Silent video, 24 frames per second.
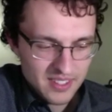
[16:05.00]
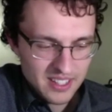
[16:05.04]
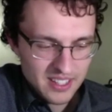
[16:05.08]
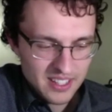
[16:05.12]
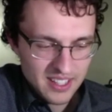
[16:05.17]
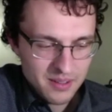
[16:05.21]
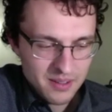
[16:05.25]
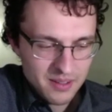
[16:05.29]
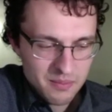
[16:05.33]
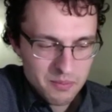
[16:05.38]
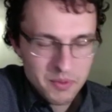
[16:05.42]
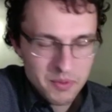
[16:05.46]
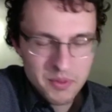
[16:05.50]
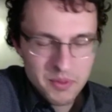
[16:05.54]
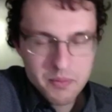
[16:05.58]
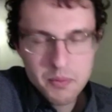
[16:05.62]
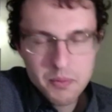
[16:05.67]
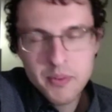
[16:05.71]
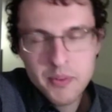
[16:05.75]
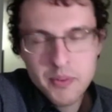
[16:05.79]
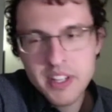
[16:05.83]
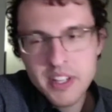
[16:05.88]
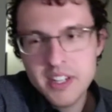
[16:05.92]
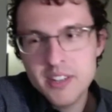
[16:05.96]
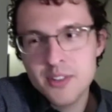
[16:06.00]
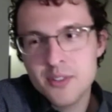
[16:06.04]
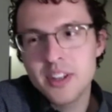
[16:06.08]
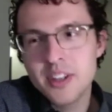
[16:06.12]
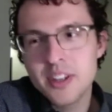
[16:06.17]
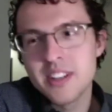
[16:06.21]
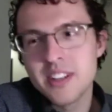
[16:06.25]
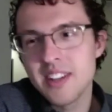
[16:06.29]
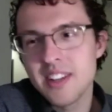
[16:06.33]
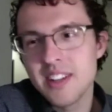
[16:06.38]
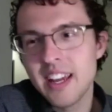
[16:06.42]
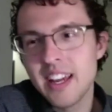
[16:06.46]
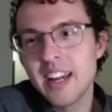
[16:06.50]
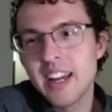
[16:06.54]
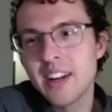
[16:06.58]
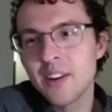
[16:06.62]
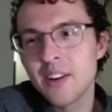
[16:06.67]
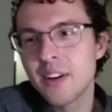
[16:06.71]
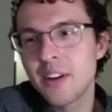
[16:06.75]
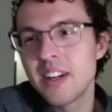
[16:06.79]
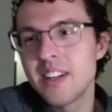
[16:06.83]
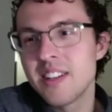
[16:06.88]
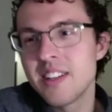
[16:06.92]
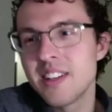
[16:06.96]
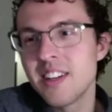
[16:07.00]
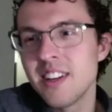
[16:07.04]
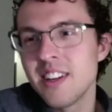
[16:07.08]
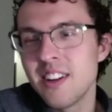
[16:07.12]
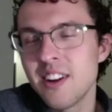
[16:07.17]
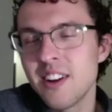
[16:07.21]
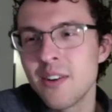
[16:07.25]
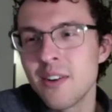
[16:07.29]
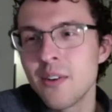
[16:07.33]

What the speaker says: movie industry is like kind of crazy,